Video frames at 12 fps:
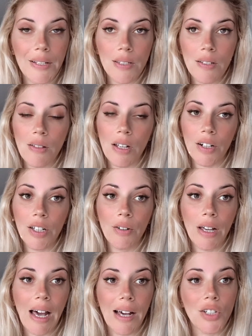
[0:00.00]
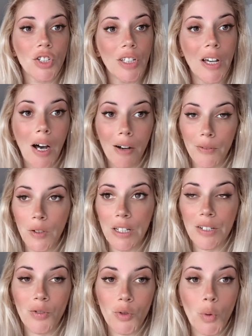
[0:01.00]
scenario, I actually
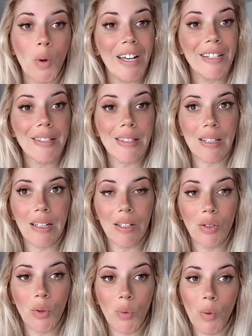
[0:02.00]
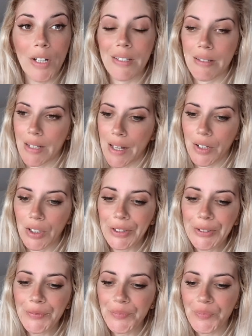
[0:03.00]
ovulated twice in one
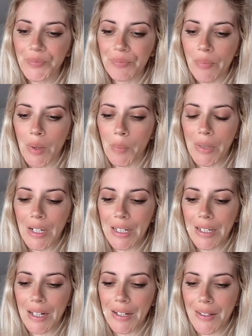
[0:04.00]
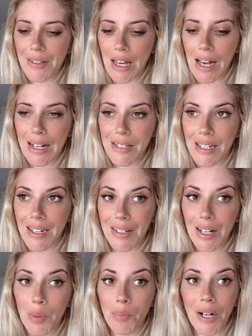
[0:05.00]
cycle, meaning that I
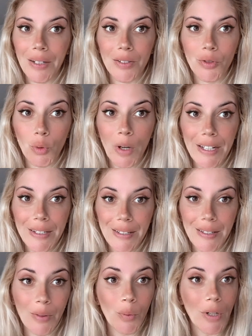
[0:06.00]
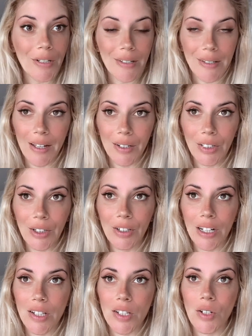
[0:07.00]
got pregnant twice in one cycle.
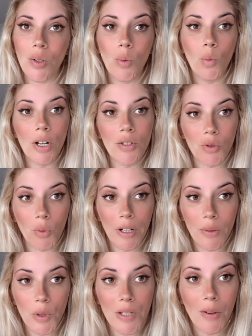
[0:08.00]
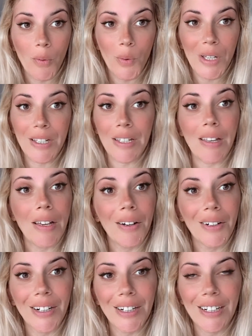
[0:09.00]
And so one twin was a week
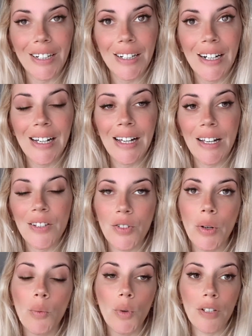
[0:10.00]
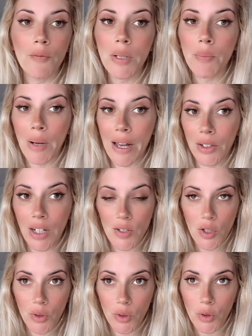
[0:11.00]
younger, so it wouldn't have been
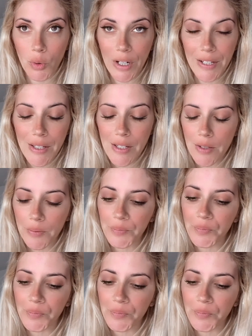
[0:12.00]
biological twins.